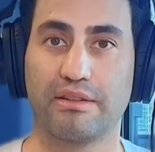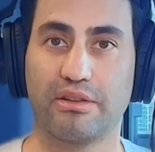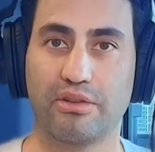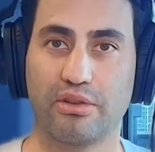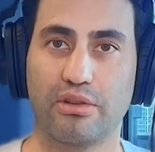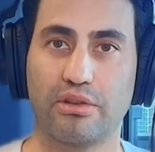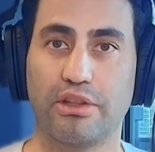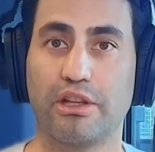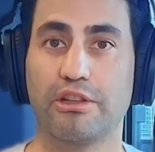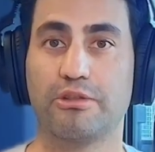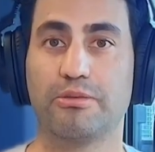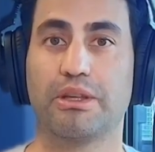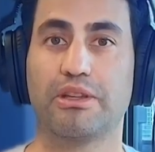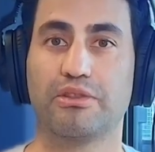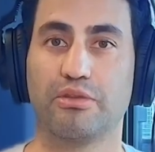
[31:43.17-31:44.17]
internal knowledge
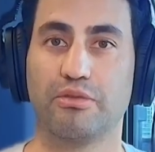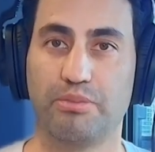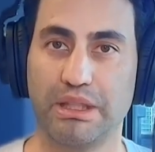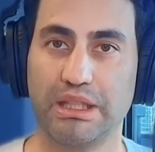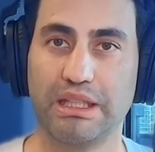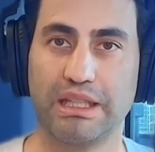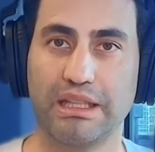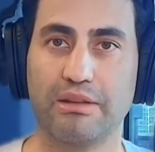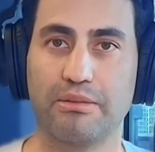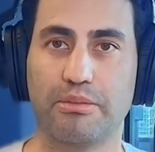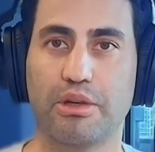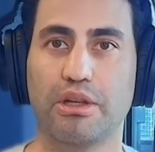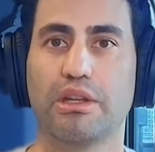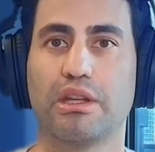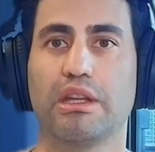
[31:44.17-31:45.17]
because you've been in the
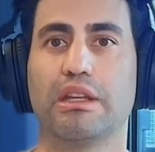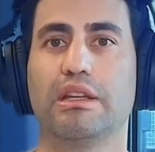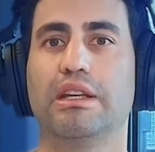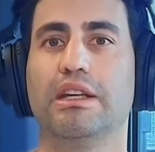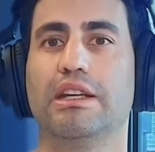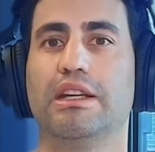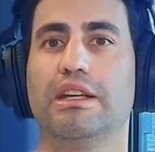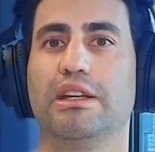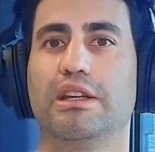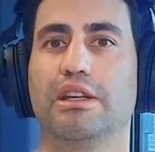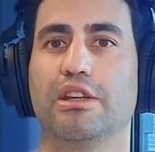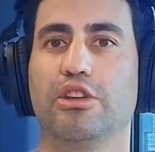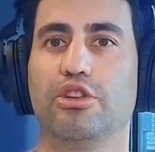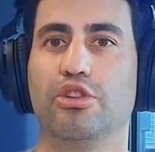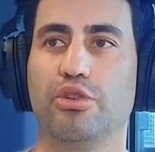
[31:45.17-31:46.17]
market,
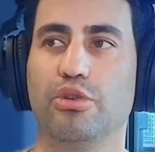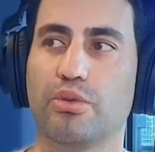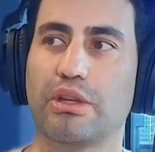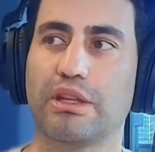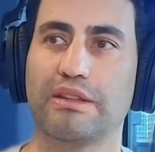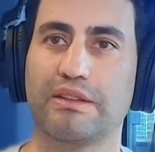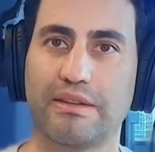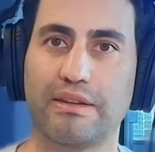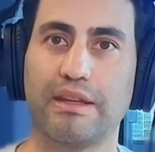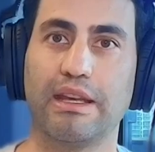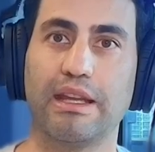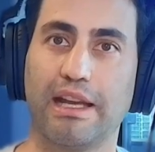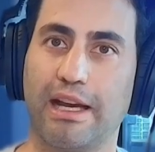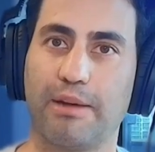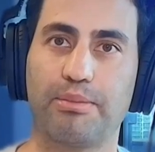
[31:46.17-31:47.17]
you can see
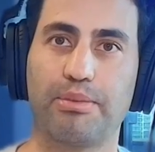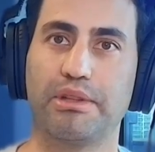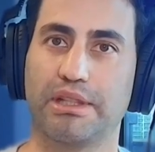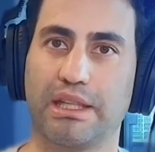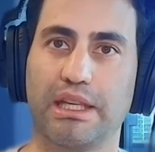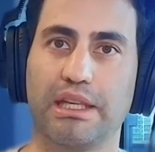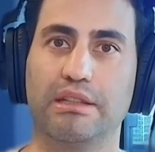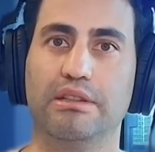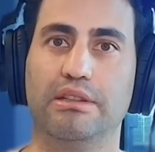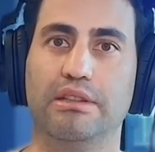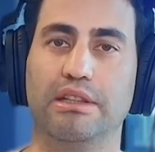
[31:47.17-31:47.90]
it happen again.